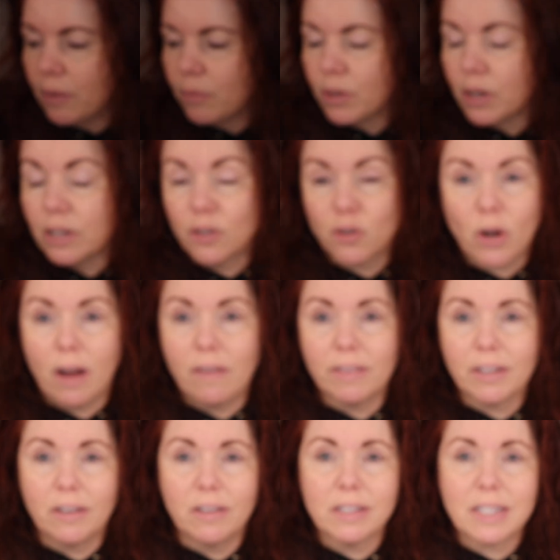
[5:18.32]
was
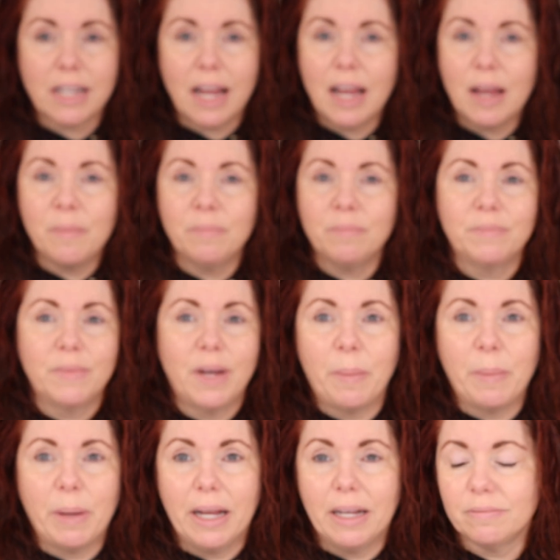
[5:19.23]
traveling all the time,
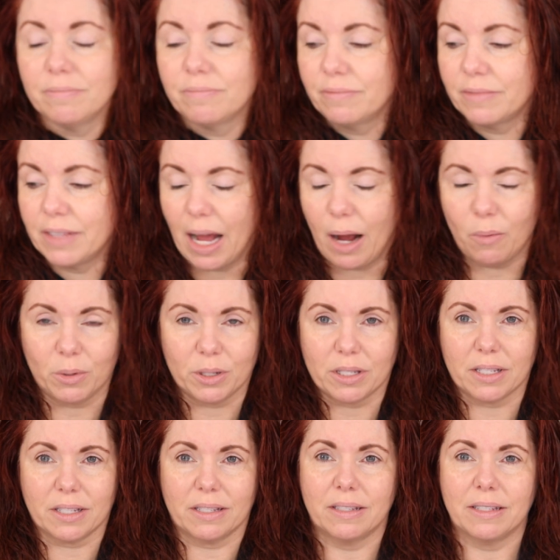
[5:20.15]
I mean, that
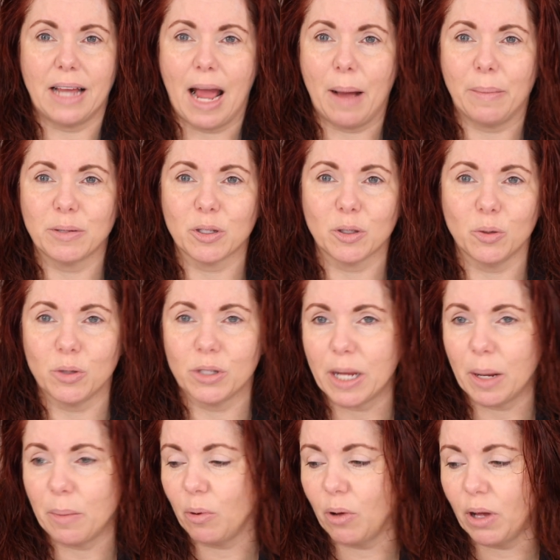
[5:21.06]
was an absolute
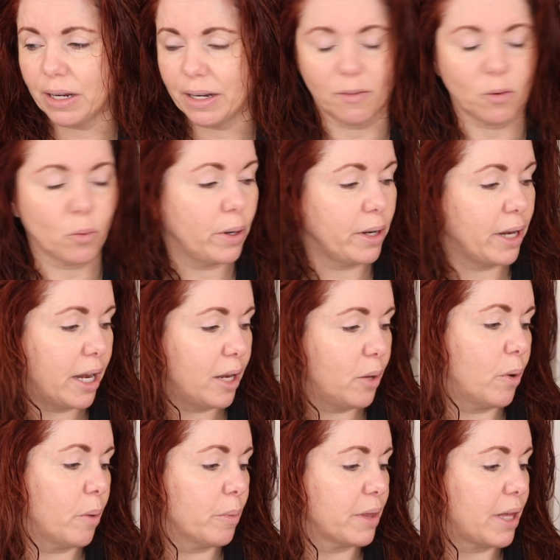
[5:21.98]
staple. I never went
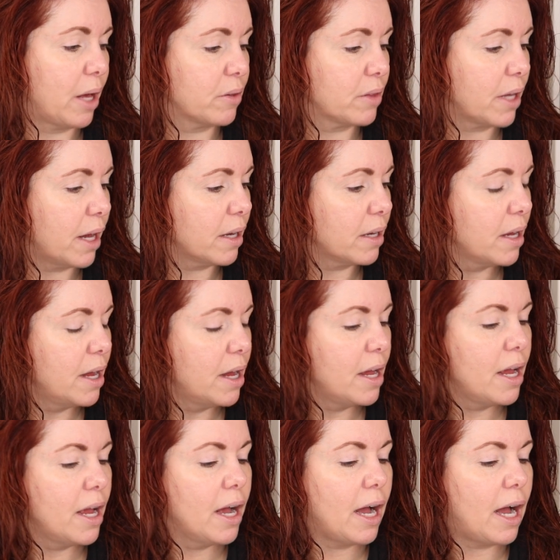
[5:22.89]
anywhere without that.
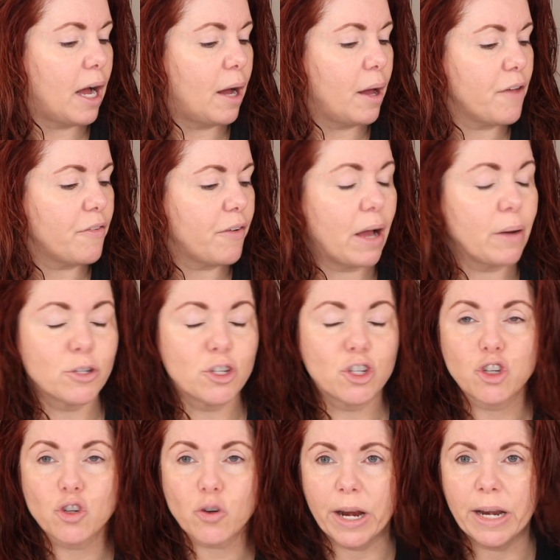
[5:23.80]
If I was
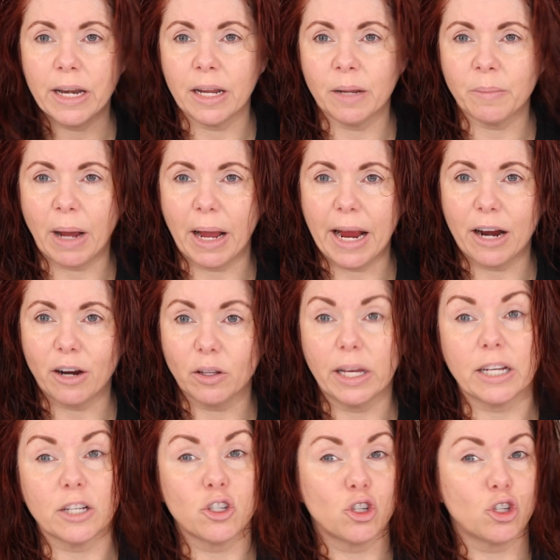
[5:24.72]
straightening my hair,
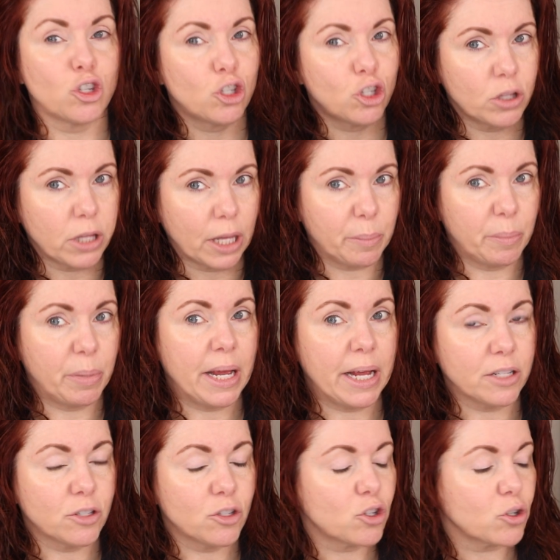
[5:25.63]
like
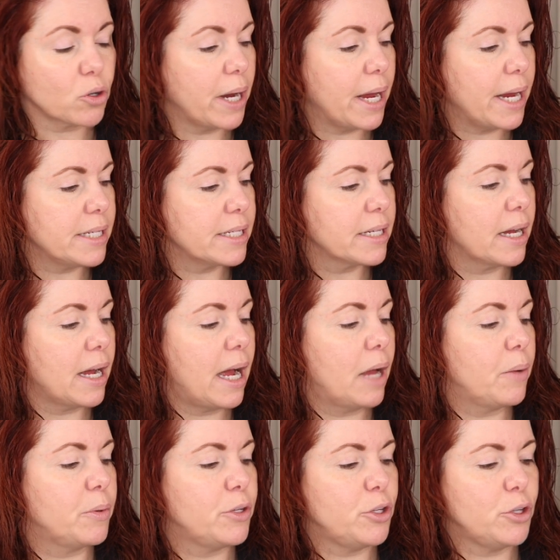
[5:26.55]
pin straight,
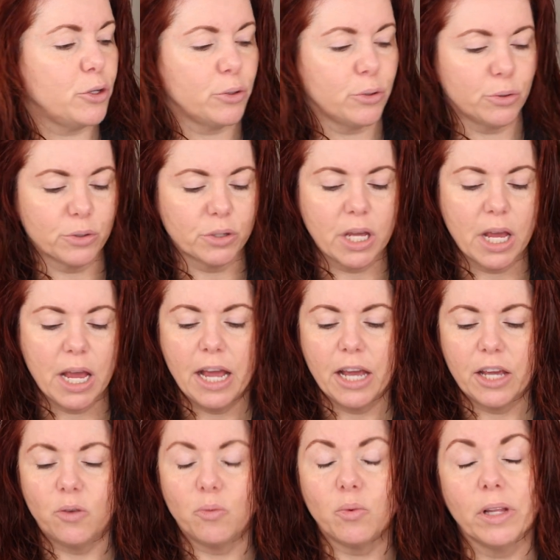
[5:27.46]
I would use,
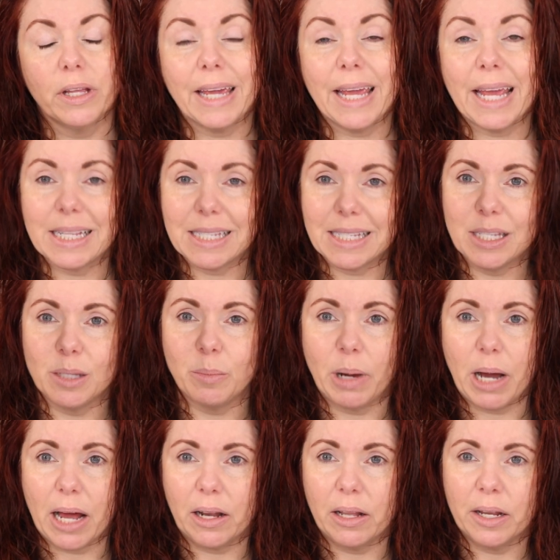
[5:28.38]
you really can't see the
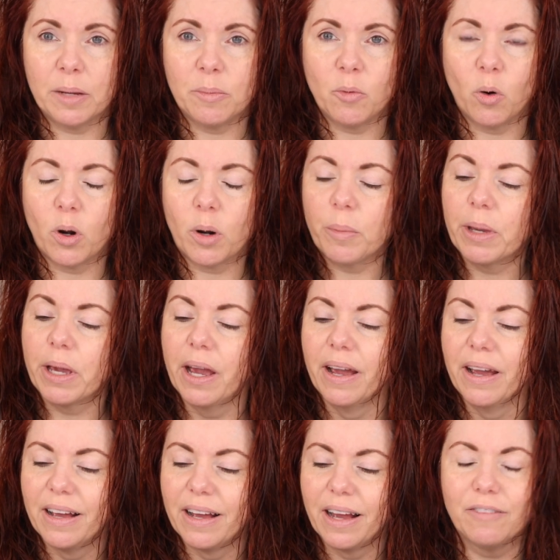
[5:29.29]
bottle anymore because
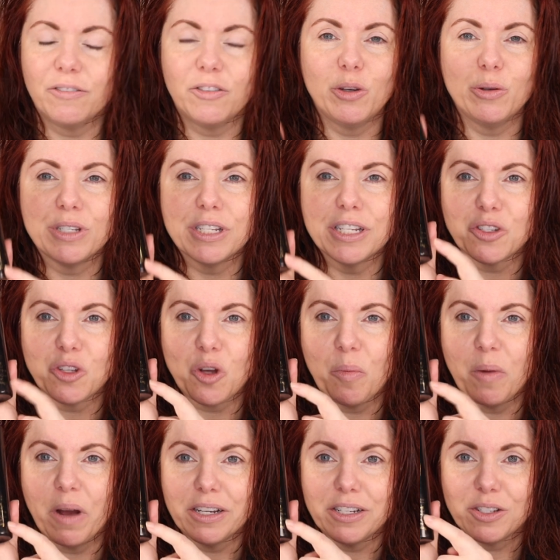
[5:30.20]
I've used it so
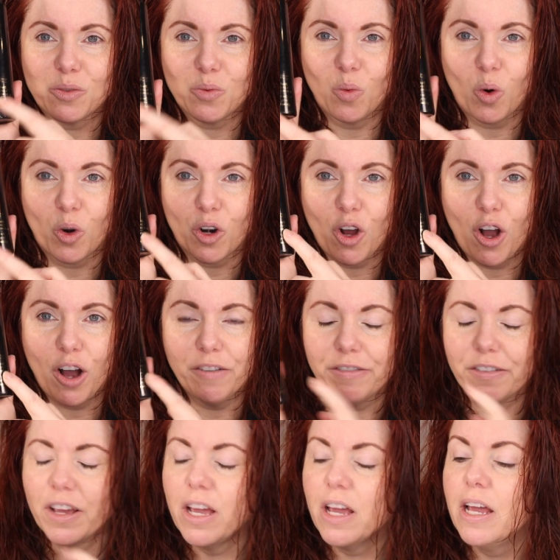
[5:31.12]
much, it's worn
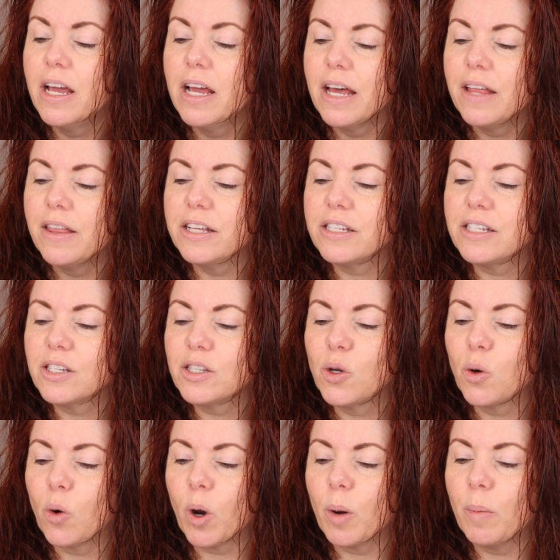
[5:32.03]
off. This is
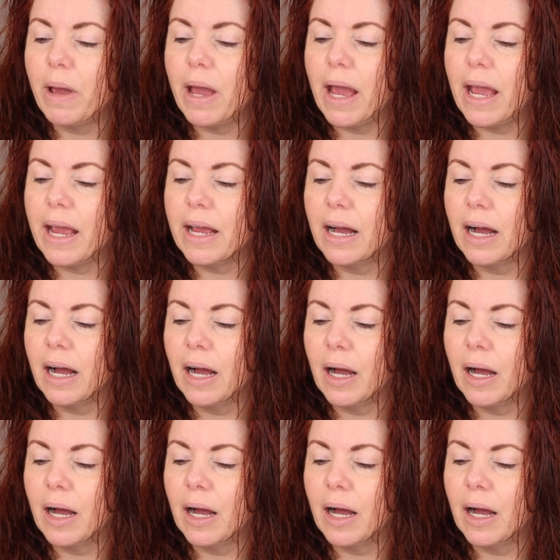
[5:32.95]
the Orbe